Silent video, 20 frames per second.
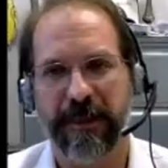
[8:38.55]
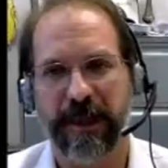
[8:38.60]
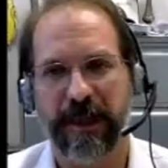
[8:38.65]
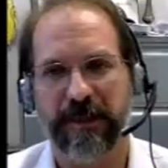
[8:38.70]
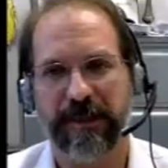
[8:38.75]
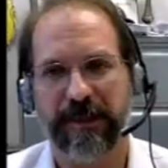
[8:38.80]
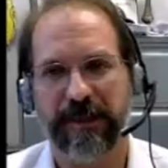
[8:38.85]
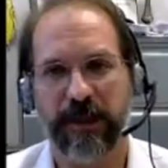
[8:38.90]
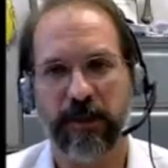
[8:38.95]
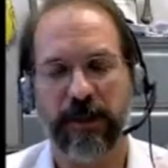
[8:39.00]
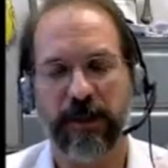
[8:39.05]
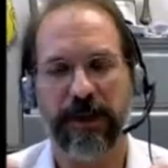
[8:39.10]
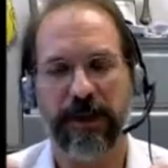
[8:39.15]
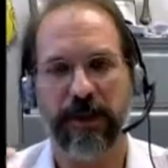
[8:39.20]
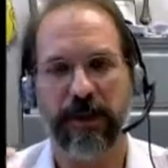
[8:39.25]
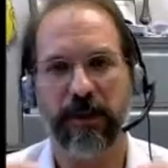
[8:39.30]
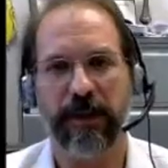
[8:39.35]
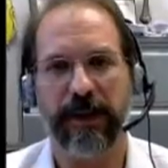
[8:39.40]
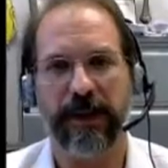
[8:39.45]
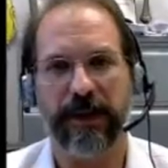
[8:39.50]
say, with
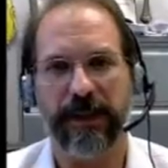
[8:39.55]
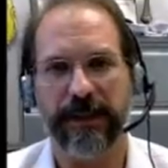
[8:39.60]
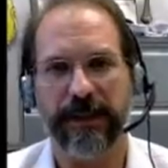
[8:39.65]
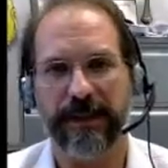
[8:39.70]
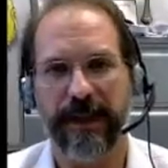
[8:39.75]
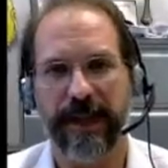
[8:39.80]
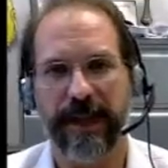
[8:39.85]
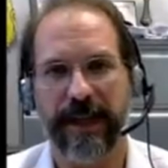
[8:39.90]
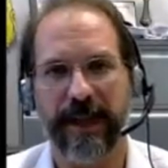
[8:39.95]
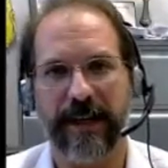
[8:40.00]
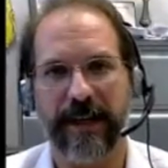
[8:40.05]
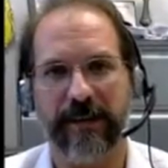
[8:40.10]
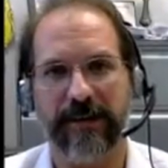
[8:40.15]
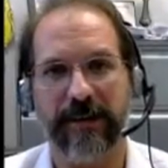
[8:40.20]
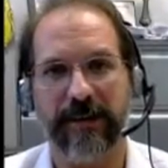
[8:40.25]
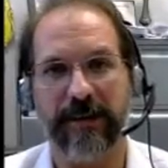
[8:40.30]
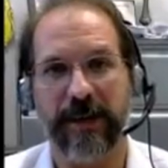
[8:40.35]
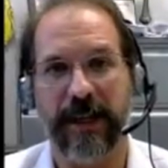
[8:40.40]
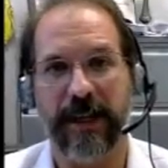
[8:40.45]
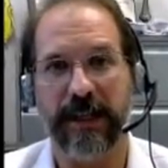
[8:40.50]
you in a contained air
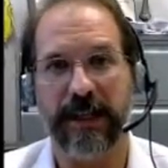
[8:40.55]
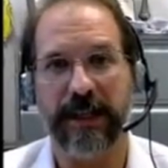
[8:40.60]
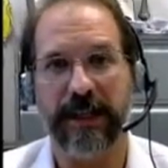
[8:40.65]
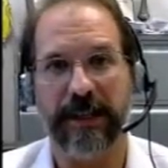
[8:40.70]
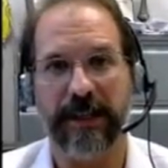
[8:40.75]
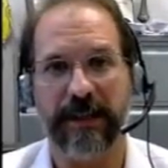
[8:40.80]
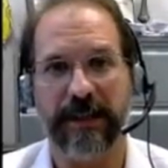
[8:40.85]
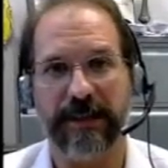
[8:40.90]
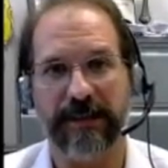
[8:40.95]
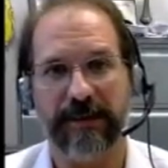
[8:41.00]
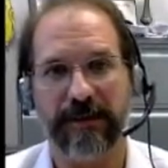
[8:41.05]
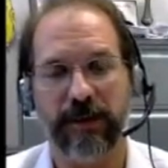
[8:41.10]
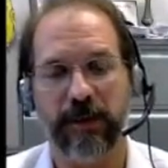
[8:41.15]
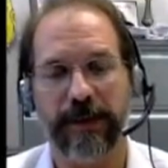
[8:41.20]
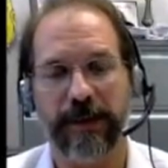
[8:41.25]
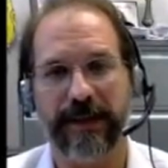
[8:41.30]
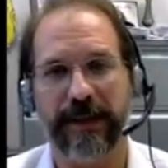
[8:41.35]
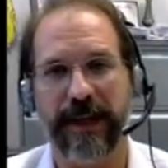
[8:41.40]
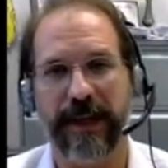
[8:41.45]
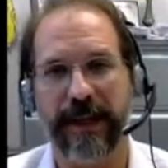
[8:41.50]
supply like a scuba
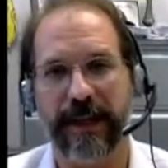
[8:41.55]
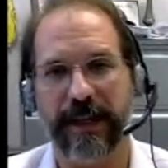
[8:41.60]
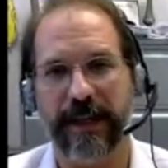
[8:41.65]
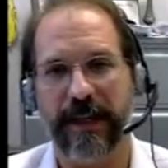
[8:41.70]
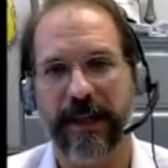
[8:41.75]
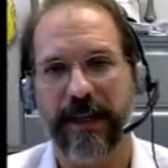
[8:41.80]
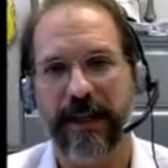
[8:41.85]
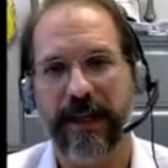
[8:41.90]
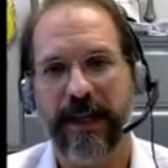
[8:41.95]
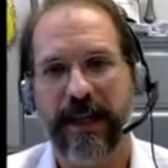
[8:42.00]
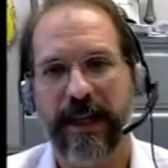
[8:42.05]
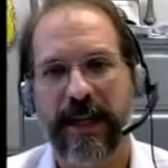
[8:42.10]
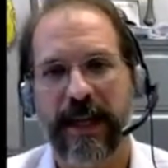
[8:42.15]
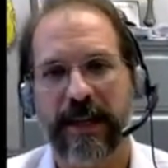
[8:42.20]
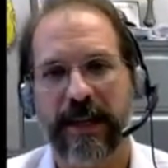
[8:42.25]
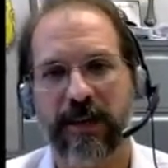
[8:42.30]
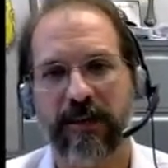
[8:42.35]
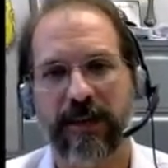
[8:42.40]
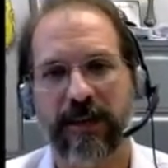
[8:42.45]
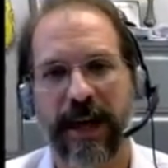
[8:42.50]
tank,
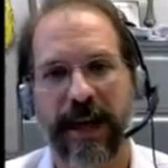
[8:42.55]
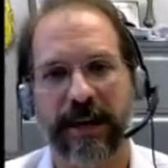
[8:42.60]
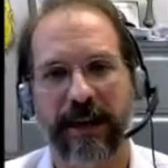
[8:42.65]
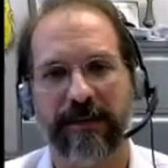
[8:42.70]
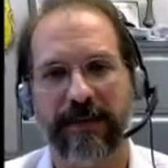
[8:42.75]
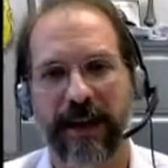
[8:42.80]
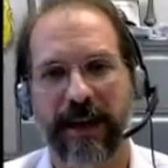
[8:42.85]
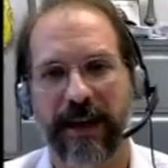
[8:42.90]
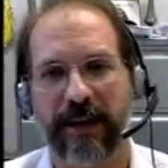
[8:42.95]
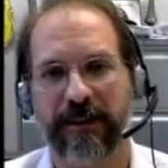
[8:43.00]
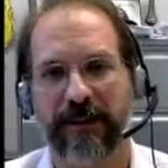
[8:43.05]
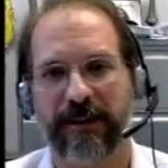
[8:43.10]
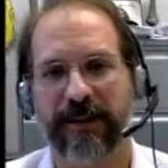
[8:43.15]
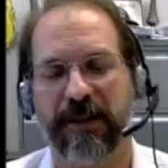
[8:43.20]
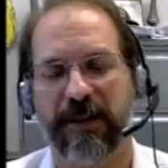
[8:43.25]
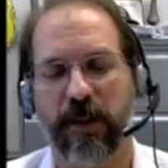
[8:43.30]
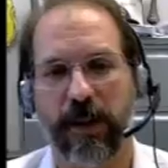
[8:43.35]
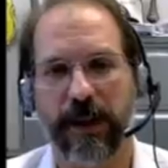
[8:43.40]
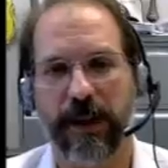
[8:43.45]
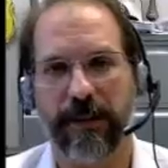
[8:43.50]
and you dive down to
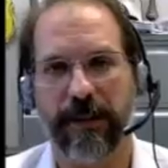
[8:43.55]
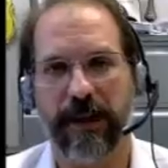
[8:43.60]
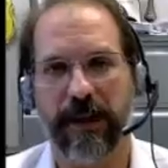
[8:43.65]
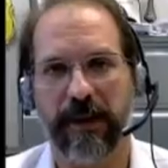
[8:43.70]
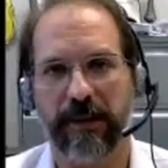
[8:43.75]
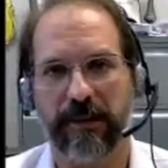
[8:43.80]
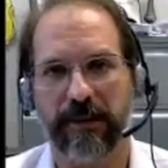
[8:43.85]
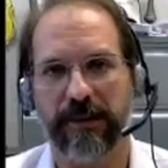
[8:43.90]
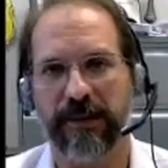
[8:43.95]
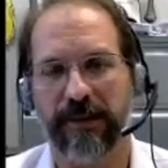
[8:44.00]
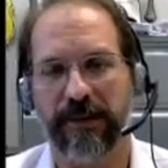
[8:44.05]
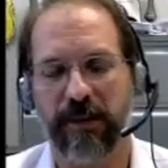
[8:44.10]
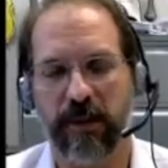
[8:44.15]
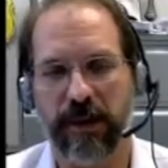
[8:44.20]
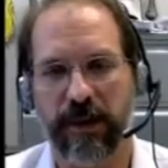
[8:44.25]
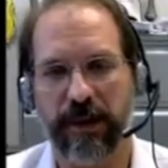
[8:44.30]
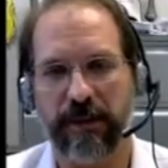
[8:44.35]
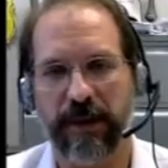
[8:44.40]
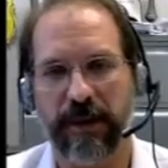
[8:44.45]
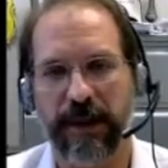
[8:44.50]
20 meters or
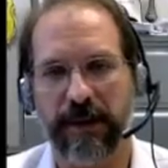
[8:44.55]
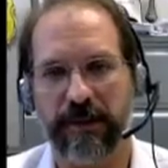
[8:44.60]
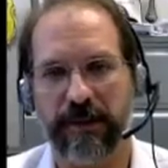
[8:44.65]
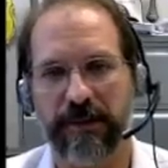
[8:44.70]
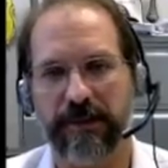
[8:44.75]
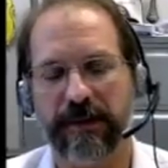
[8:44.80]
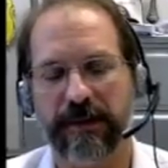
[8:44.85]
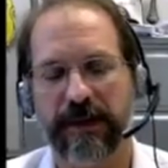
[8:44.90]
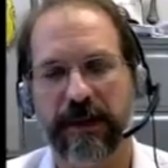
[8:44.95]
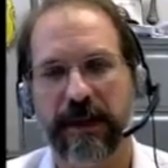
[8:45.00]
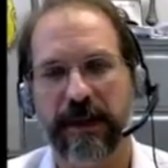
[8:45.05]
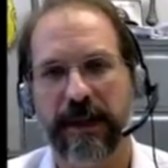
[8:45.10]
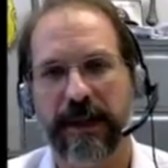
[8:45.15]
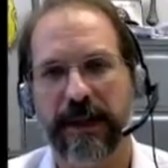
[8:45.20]
40 meters,